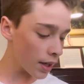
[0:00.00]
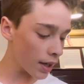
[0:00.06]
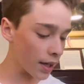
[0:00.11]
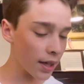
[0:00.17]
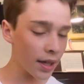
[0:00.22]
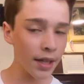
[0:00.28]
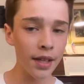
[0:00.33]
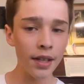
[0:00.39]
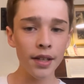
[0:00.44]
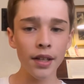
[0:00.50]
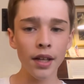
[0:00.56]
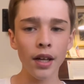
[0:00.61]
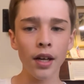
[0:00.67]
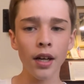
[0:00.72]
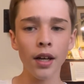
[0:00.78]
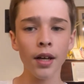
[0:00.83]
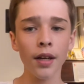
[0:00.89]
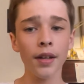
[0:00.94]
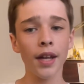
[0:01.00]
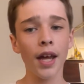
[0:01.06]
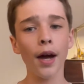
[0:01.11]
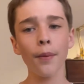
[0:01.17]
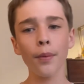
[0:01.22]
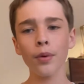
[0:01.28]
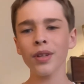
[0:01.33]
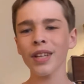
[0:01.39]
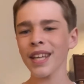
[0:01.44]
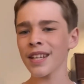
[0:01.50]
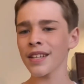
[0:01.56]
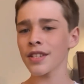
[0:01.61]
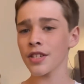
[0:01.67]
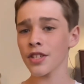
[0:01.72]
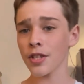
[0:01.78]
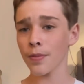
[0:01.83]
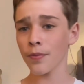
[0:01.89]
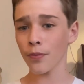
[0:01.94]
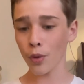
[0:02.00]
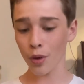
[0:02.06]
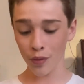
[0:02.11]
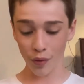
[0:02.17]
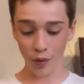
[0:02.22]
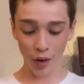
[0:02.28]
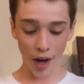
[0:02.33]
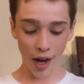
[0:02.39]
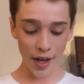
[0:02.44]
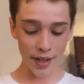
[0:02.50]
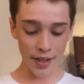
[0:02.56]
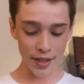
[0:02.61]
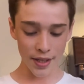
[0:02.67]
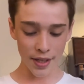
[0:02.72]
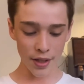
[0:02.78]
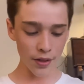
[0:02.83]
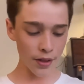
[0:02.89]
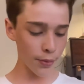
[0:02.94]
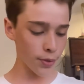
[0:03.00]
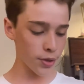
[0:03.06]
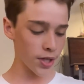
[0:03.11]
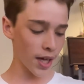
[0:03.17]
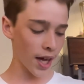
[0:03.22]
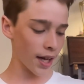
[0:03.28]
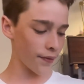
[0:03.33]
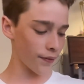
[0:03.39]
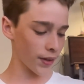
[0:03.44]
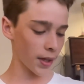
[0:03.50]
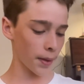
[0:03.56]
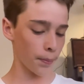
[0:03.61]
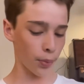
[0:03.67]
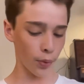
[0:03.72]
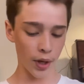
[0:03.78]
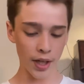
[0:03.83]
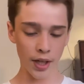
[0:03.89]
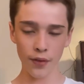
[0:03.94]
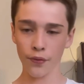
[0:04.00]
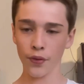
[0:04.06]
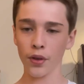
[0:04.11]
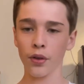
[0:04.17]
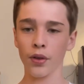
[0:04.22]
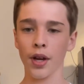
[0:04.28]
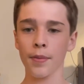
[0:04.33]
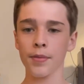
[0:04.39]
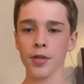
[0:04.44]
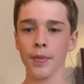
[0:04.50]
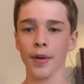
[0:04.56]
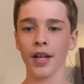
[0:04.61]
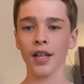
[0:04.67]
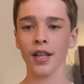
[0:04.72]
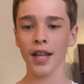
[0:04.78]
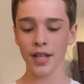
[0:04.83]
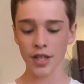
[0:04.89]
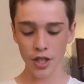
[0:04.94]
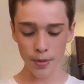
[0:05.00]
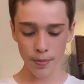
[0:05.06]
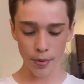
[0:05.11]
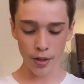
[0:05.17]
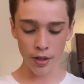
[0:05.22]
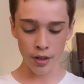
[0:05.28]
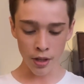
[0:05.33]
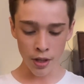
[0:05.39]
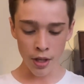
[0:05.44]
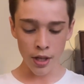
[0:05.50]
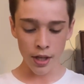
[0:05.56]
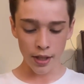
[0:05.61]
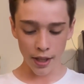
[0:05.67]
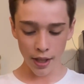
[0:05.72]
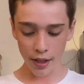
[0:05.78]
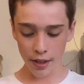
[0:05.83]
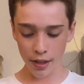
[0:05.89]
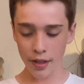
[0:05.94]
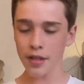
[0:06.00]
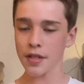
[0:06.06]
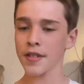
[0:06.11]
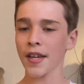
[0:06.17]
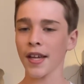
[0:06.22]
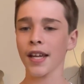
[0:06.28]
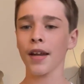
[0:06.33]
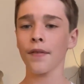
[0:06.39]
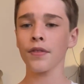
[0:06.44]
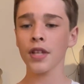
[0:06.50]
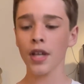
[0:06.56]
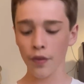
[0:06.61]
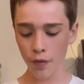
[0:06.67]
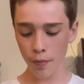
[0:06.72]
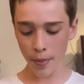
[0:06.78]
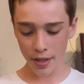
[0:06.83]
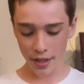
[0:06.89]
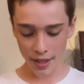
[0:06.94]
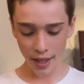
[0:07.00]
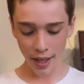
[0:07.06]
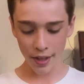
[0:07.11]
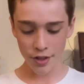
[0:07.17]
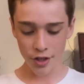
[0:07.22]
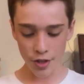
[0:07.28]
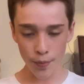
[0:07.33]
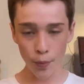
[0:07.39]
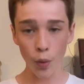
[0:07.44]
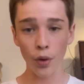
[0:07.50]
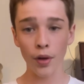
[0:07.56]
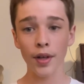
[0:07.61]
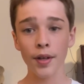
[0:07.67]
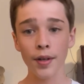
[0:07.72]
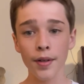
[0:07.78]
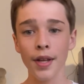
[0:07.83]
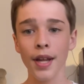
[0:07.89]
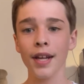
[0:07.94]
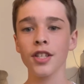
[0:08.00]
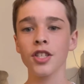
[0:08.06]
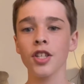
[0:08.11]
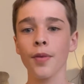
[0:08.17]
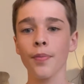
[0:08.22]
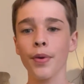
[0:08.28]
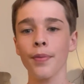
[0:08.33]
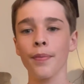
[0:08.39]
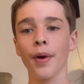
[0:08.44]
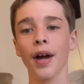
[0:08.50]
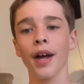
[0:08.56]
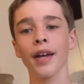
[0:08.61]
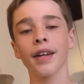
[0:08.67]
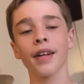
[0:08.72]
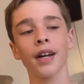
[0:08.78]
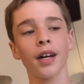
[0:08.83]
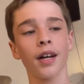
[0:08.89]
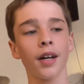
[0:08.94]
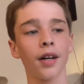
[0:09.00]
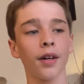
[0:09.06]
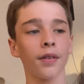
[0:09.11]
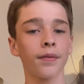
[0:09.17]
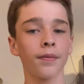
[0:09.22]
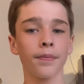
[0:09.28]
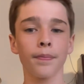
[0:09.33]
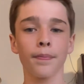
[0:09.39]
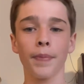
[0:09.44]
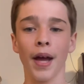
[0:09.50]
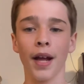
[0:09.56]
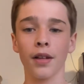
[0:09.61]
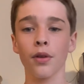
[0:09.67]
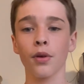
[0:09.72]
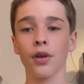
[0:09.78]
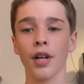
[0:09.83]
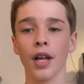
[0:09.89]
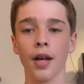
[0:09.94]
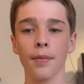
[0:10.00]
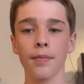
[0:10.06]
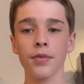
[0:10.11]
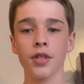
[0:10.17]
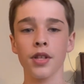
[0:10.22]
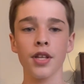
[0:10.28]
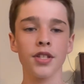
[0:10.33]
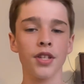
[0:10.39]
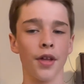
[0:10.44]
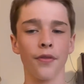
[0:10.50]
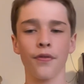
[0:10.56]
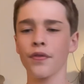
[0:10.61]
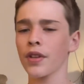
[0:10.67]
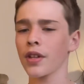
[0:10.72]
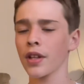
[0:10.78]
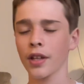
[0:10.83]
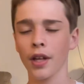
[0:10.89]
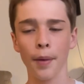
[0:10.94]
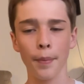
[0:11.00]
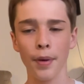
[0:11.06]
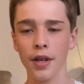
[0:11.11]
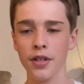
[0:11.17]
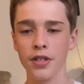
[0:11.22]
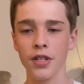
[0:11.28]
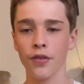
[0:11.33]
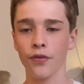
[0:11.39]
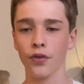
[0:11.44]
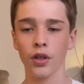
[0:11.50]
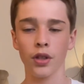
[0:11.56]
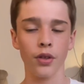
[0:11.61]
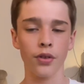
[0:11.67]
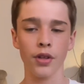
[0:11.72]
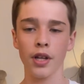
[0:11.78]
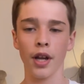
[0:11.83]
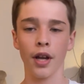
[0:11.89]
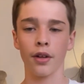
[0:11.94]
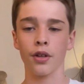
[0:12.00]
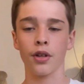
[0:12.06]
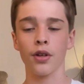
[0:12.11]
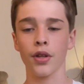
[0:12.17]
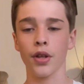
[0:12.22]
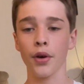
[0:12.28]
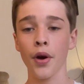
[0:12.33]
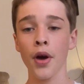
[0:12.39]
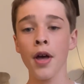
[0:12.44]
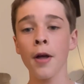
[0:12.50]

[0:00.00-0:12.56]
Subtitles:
And now we'll get into some more variety here. There was kind of like a break in front-load albums in my collection, but yeah, in the second half of the alphabet, you got some more. And next up in my backloaded albums list, I feel like I might have said front-loaded, I don't know though,